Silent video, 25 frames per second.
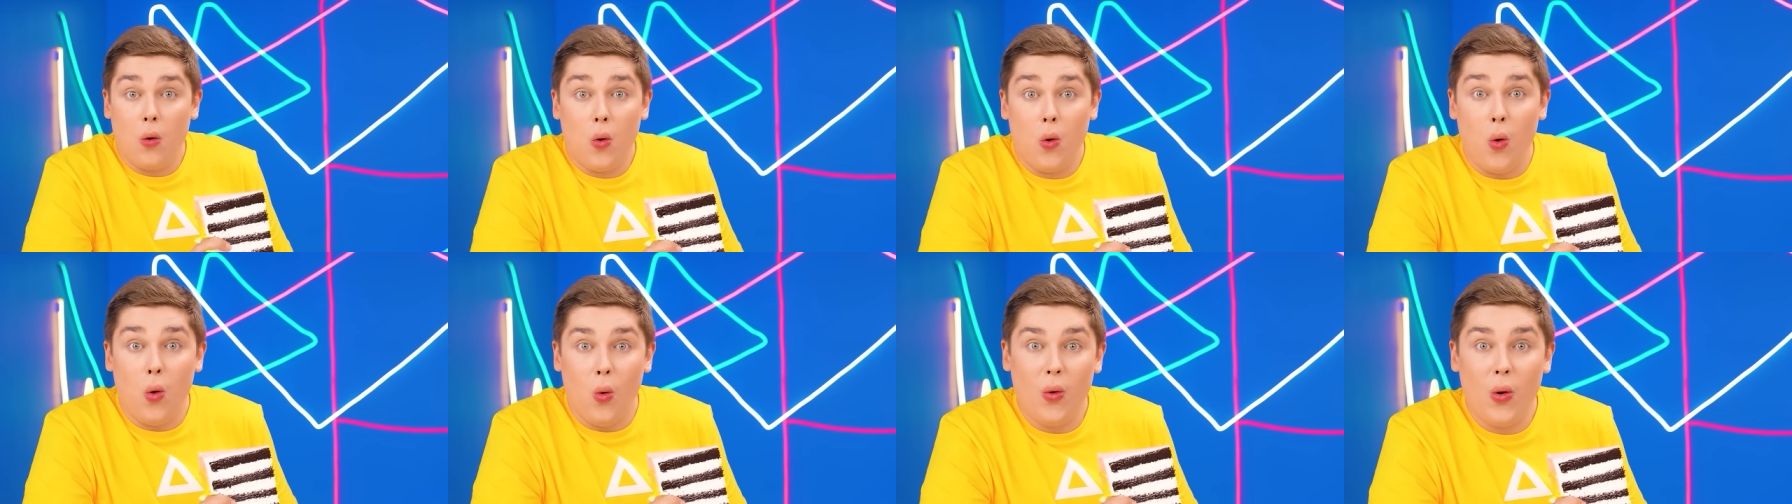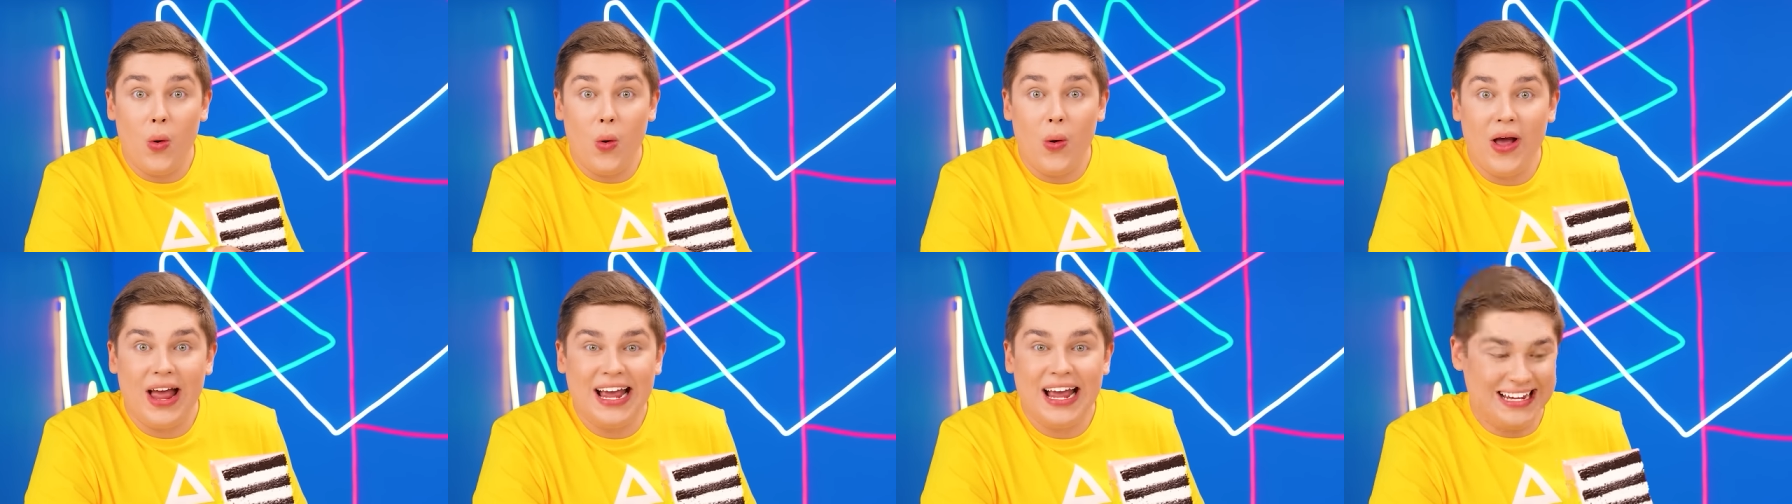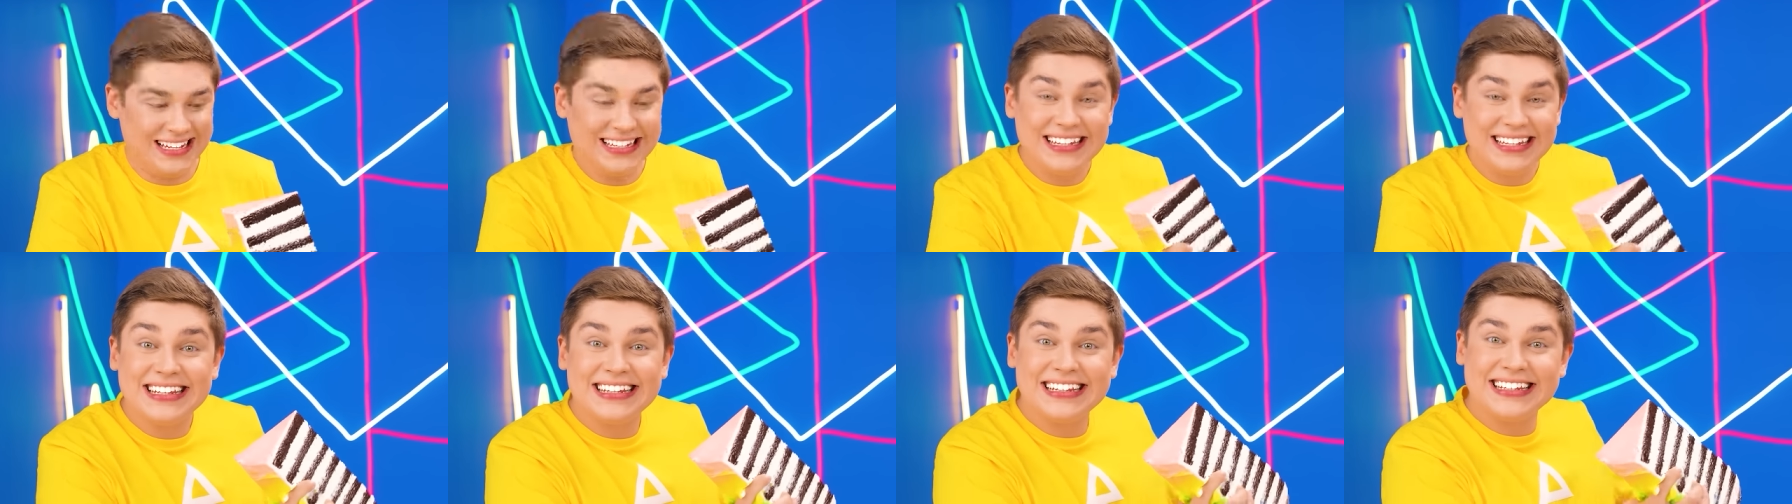Ah,
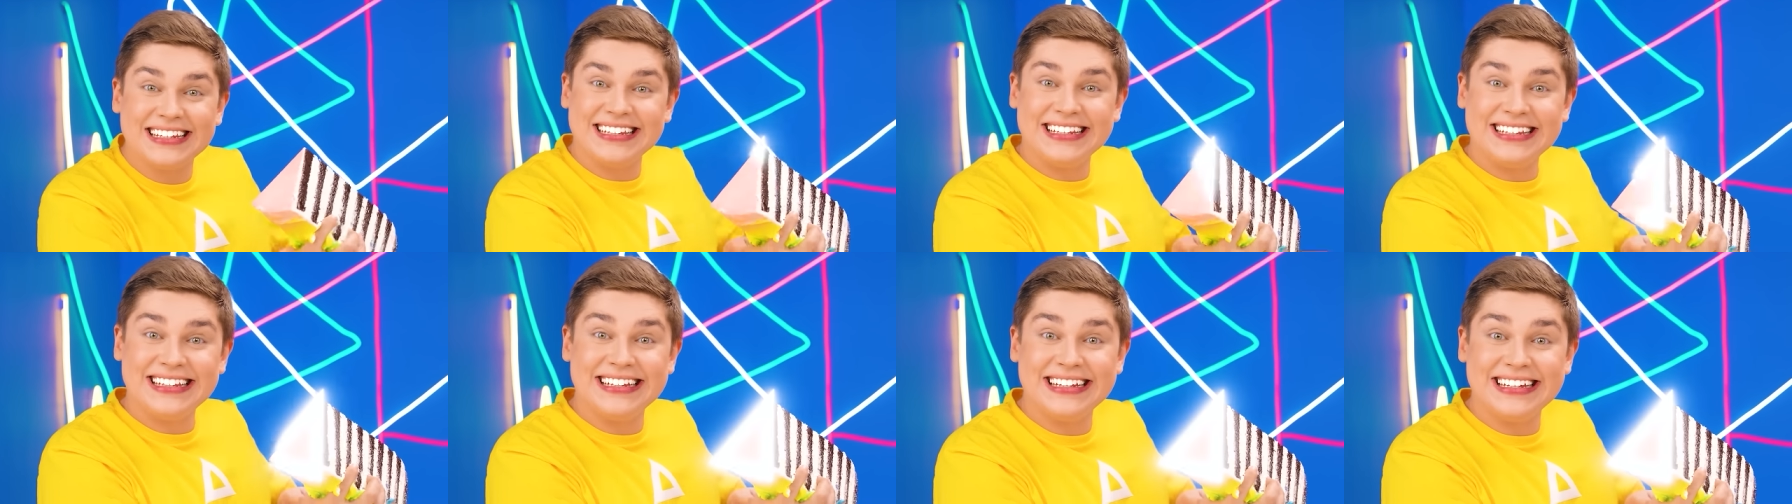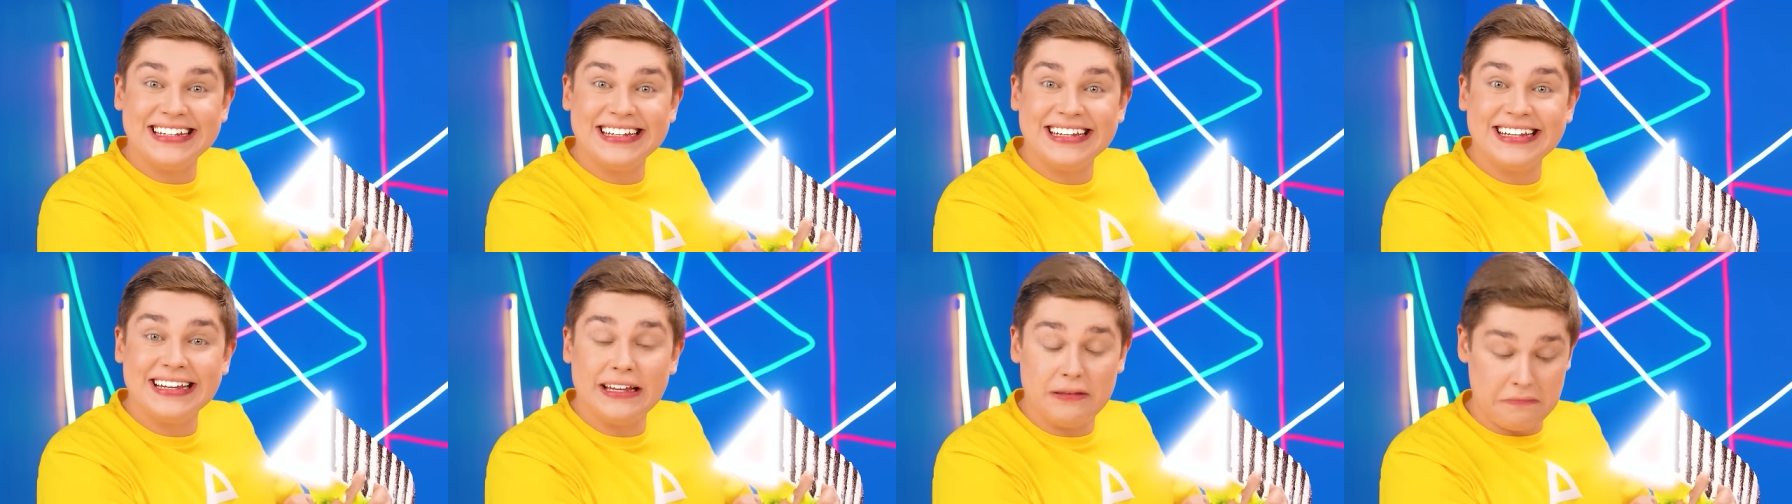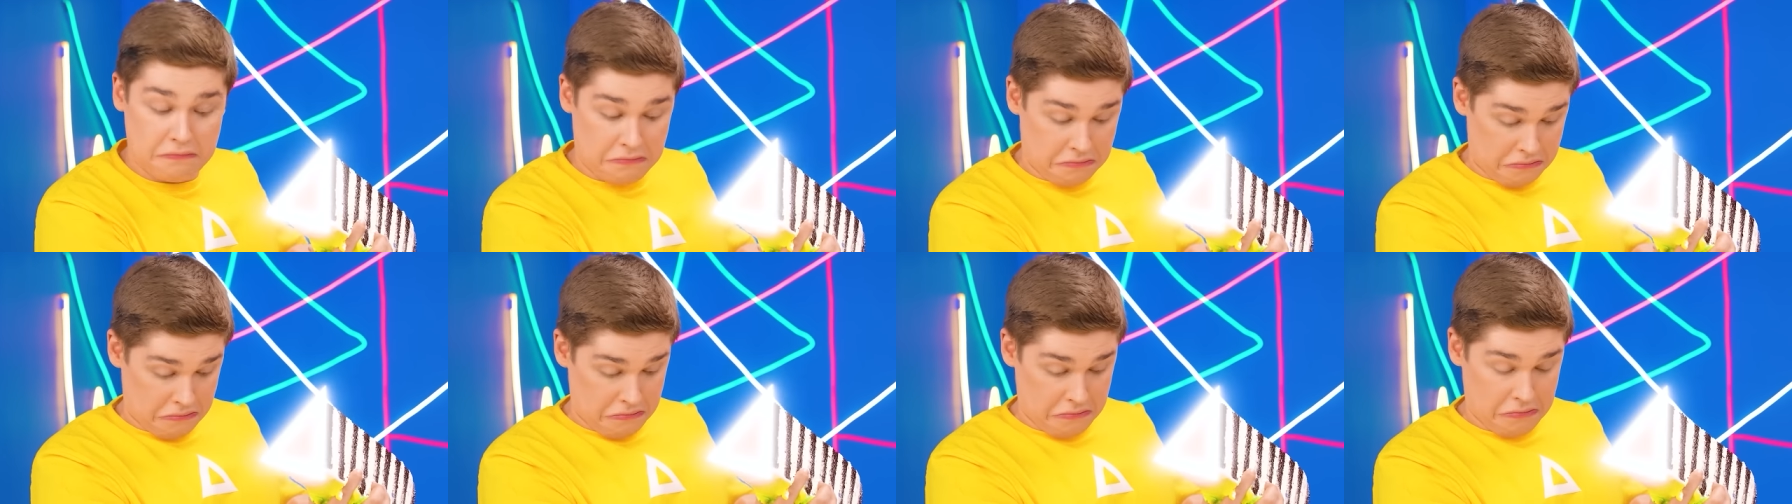uh, it's my
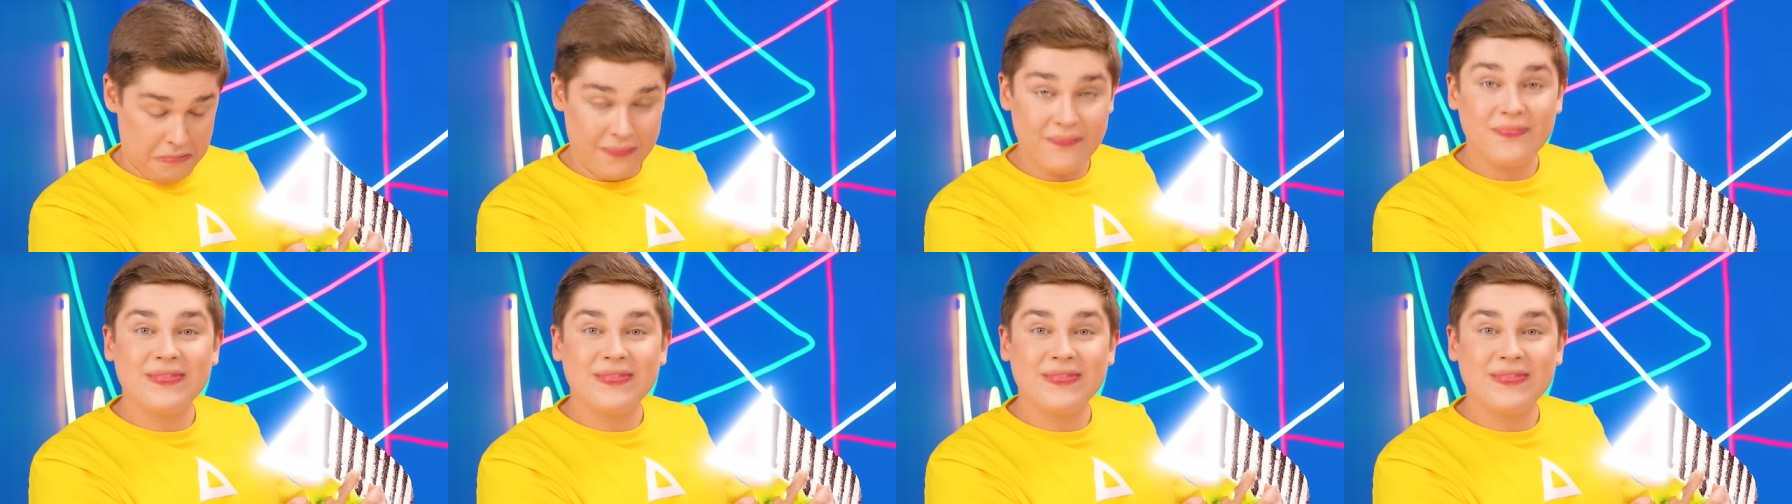shape.